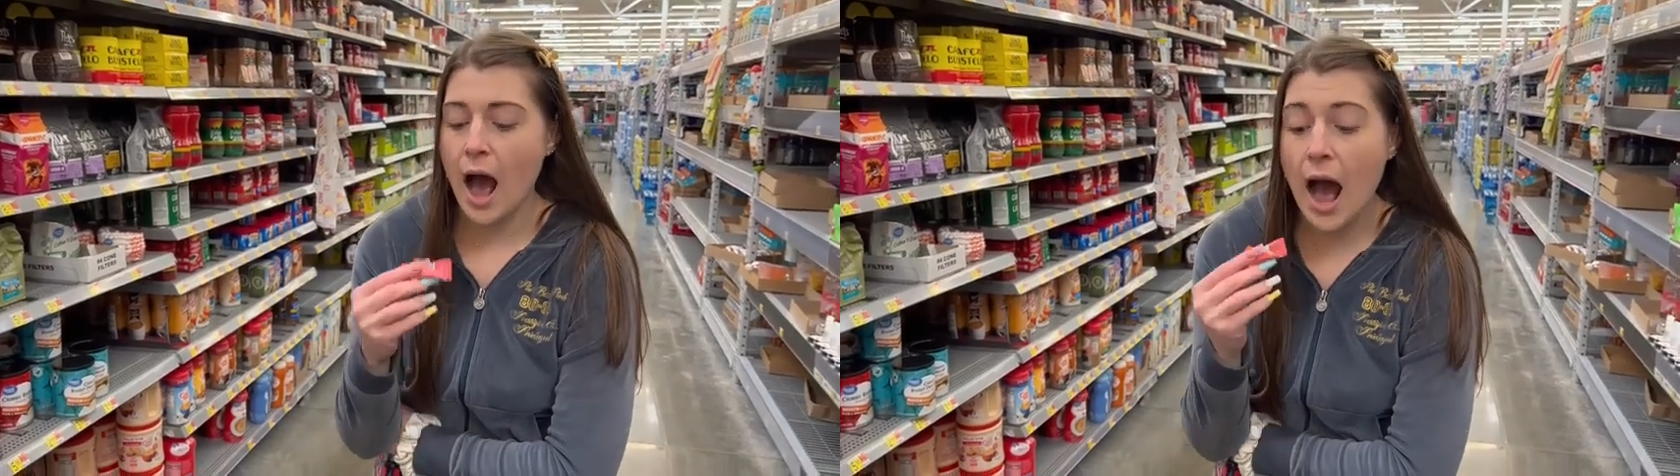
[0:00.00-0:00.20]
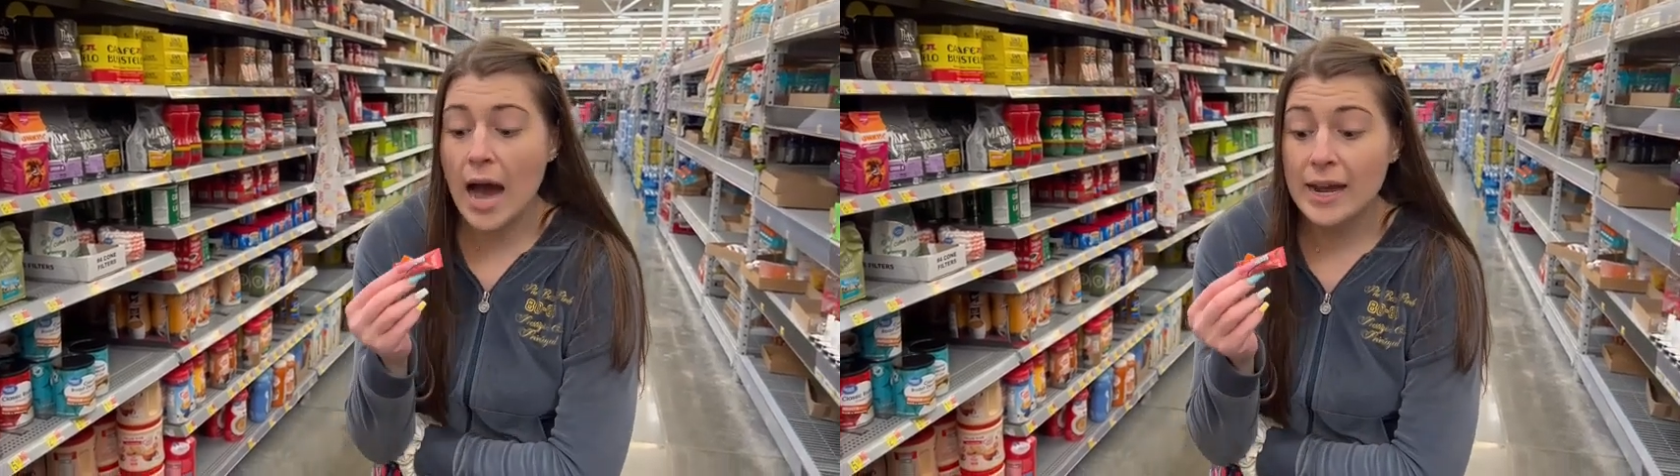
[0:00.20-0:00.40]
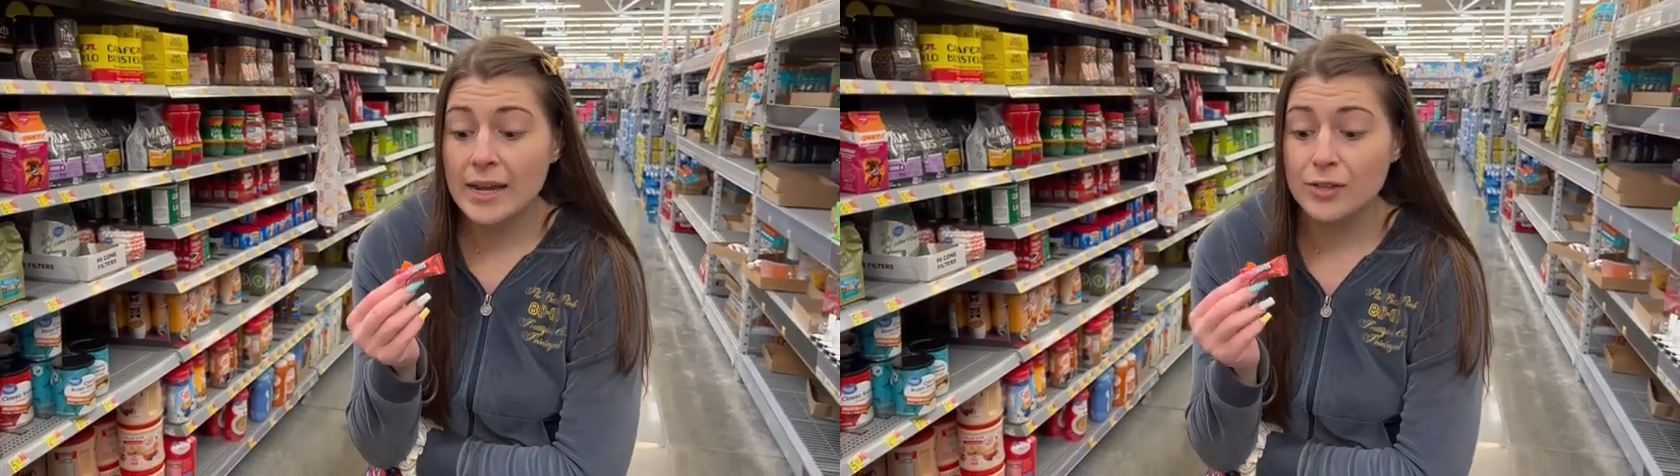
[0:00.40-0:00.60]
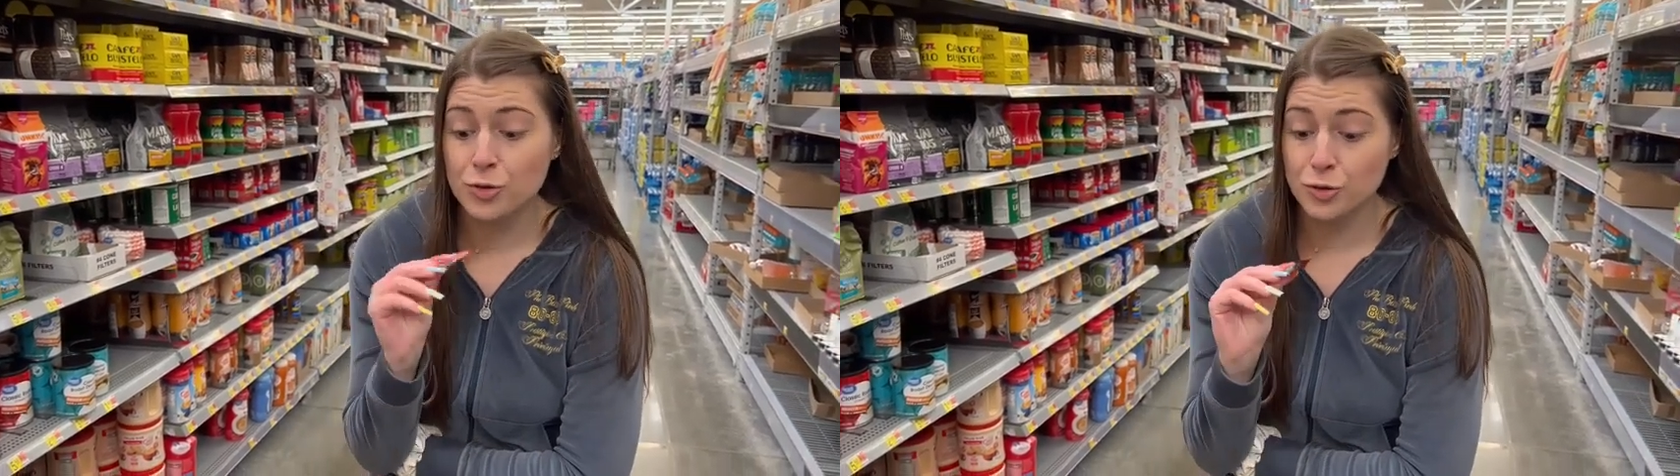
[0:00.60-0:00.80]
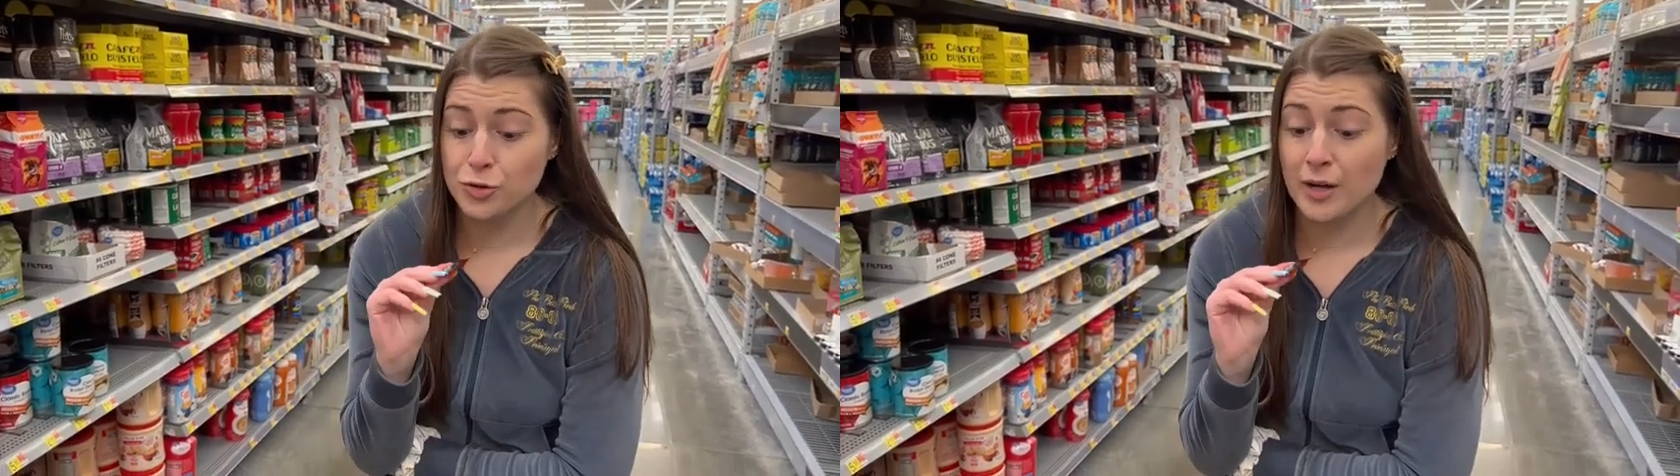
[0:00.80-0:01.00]
I
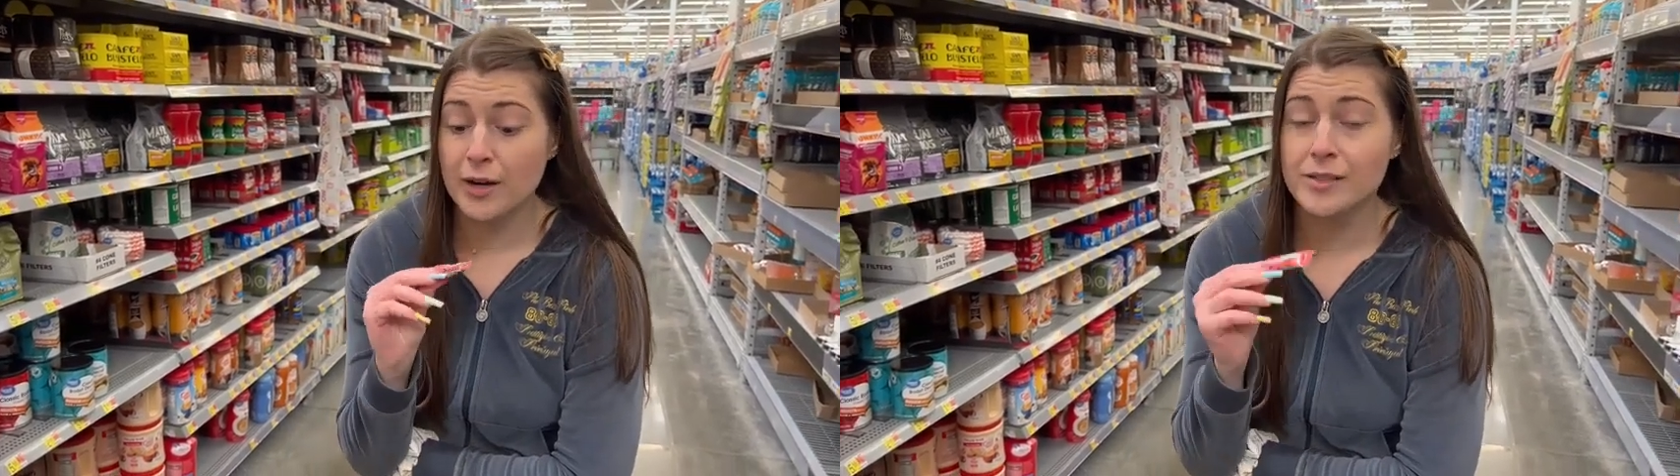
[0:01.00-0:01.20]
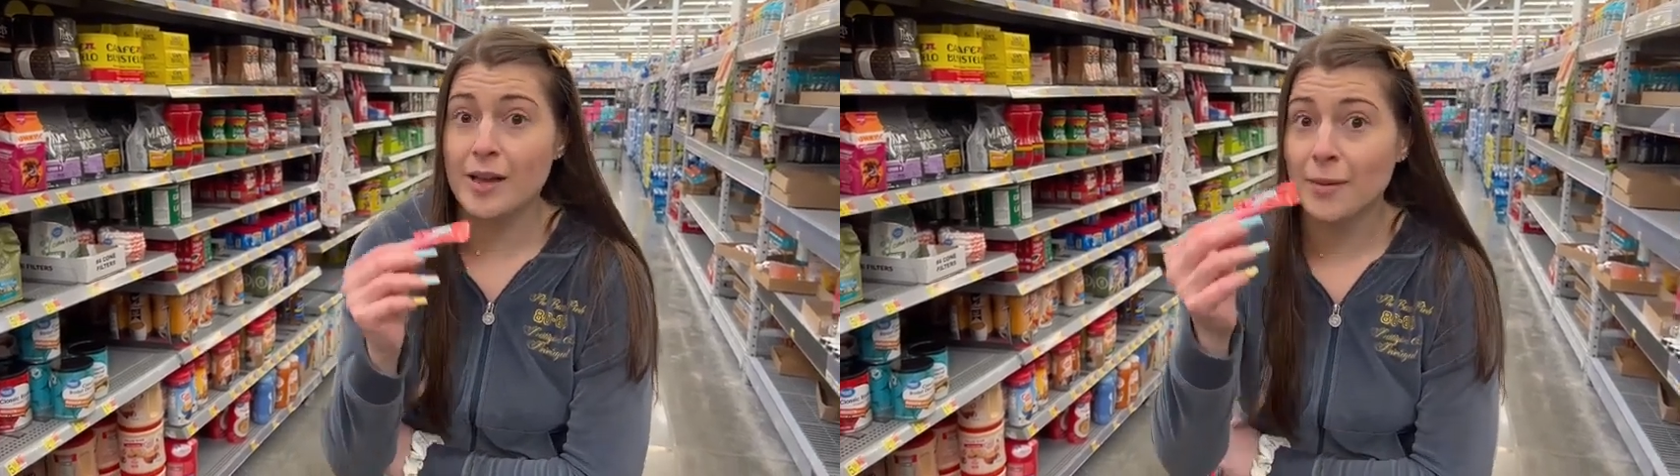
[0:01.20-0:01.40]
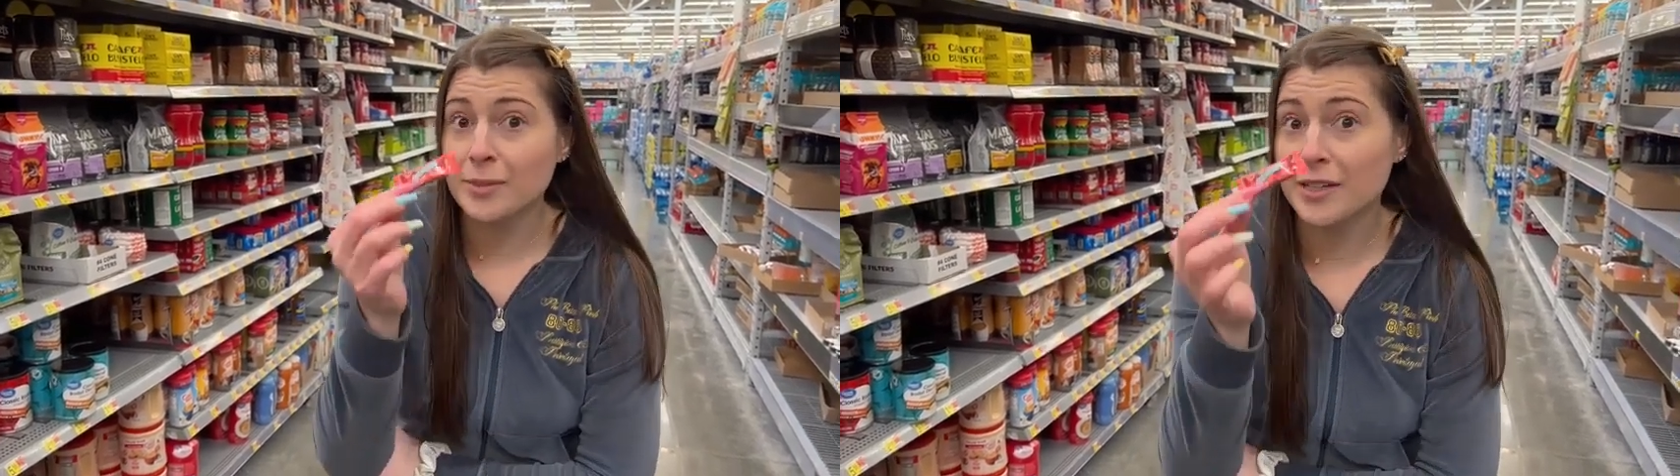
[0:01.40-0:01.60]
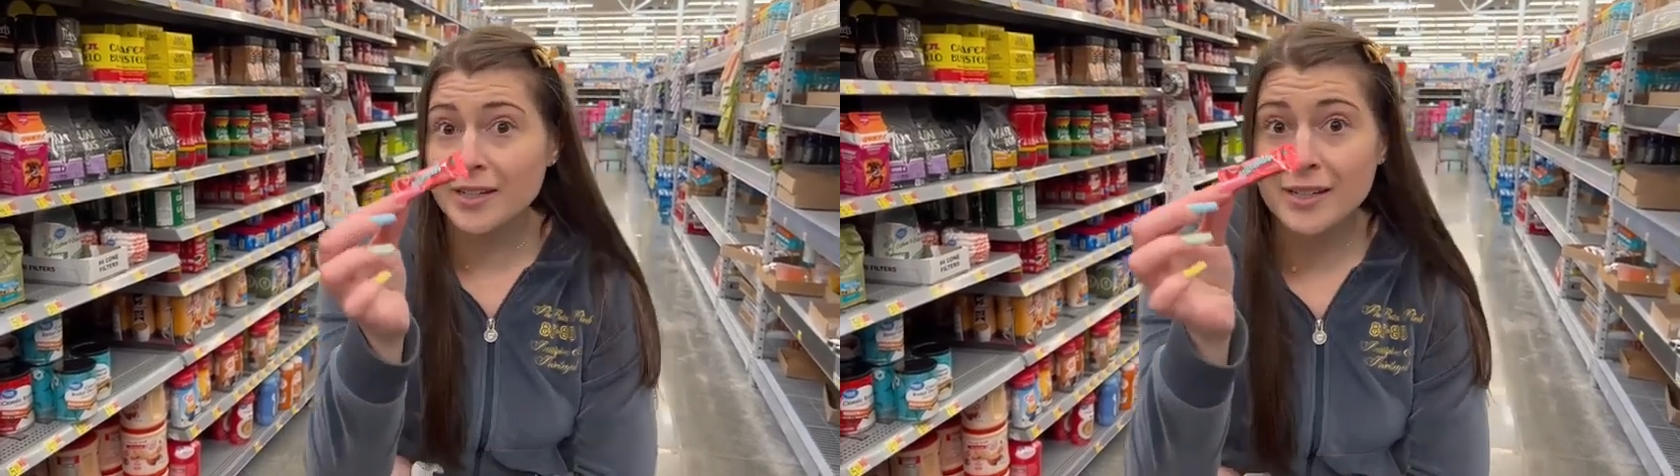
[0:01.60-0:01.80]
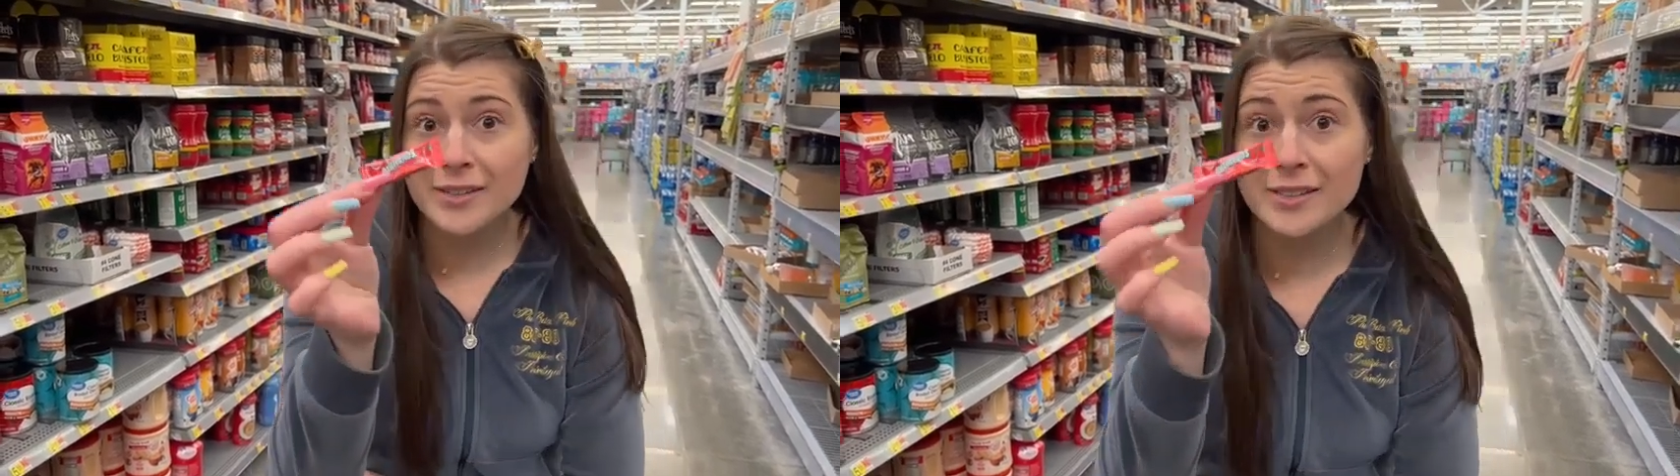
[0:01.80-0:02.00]
told you guys I'm
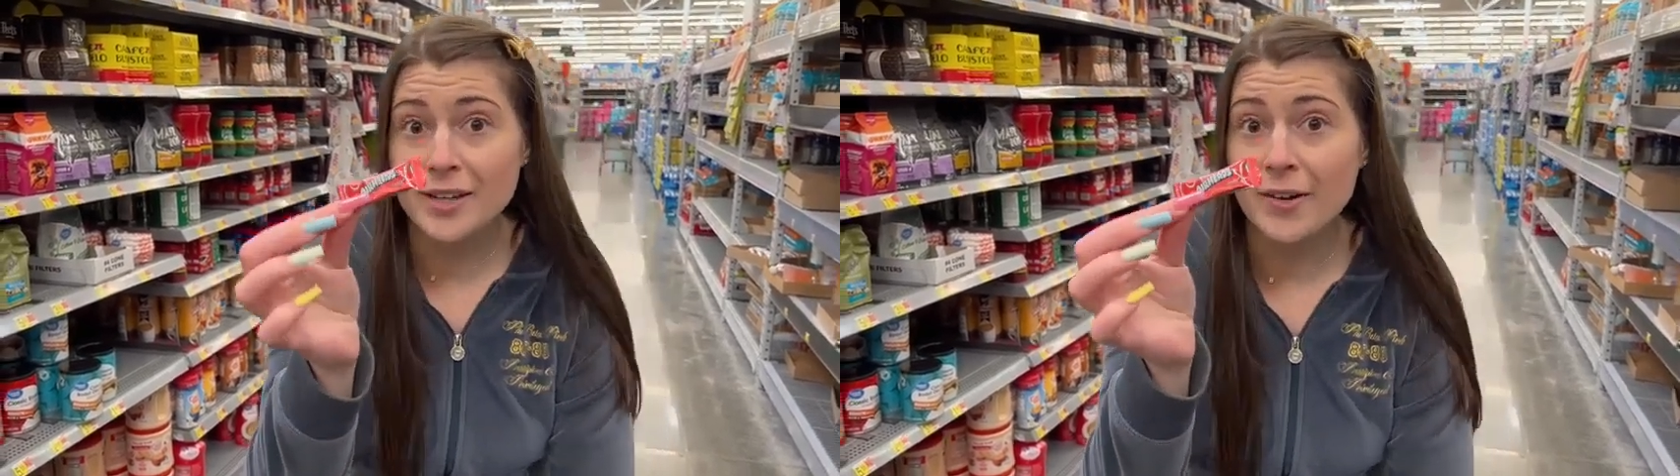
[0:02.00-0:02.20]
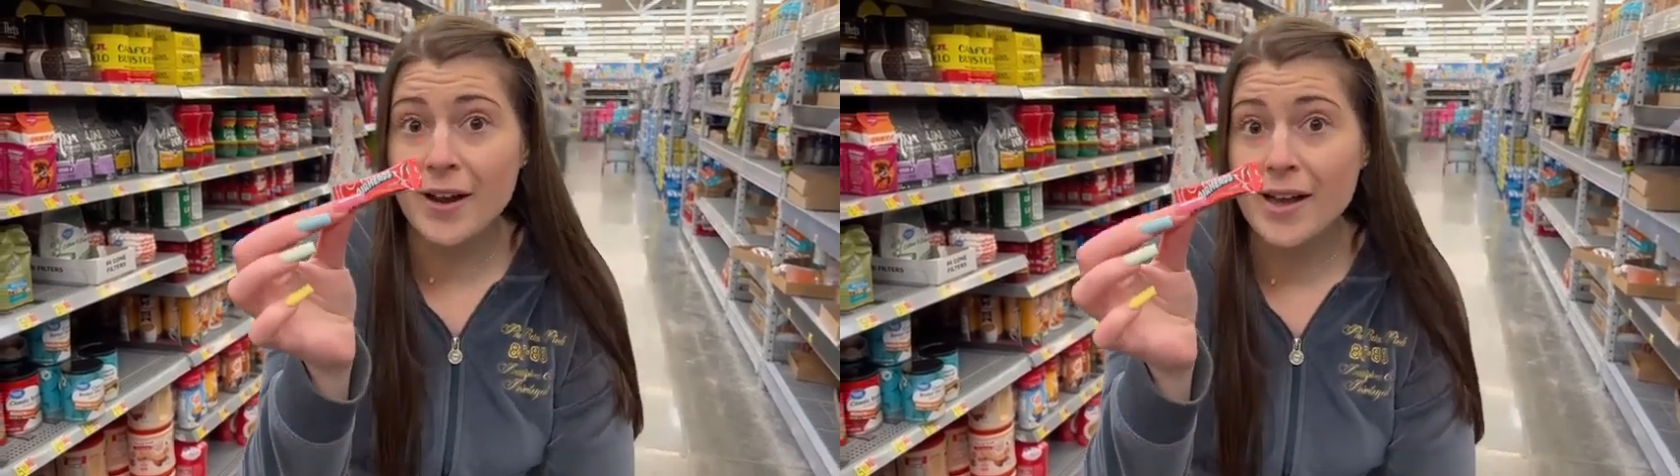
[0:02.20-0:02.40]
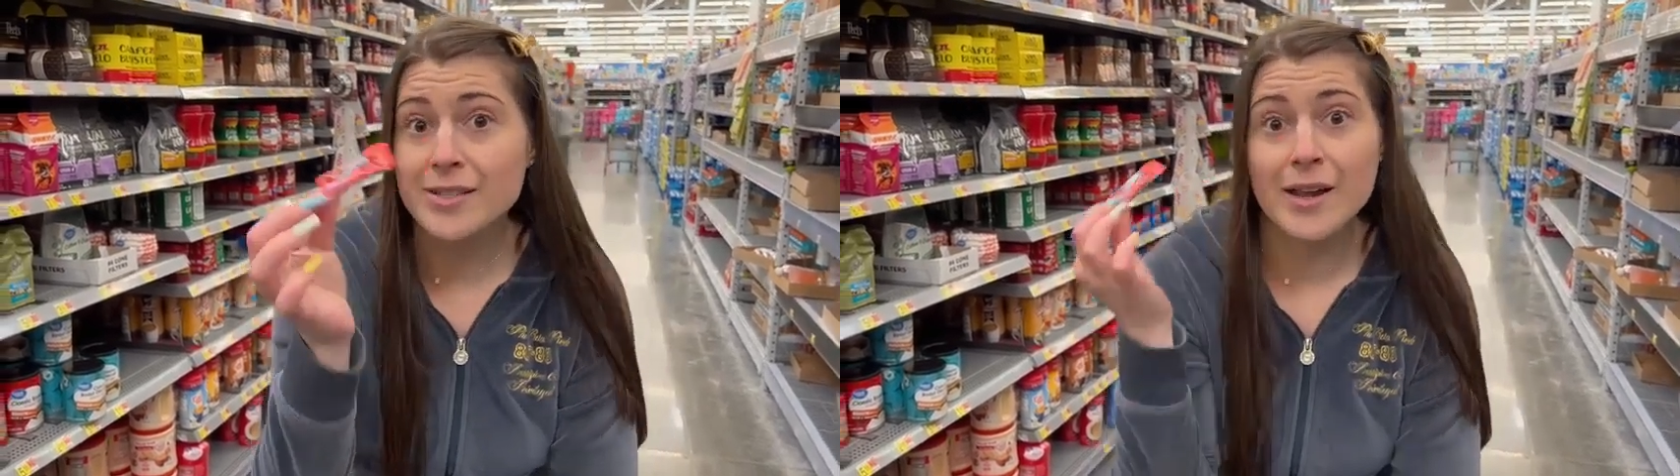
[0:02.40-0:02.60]
gonna get these airheads.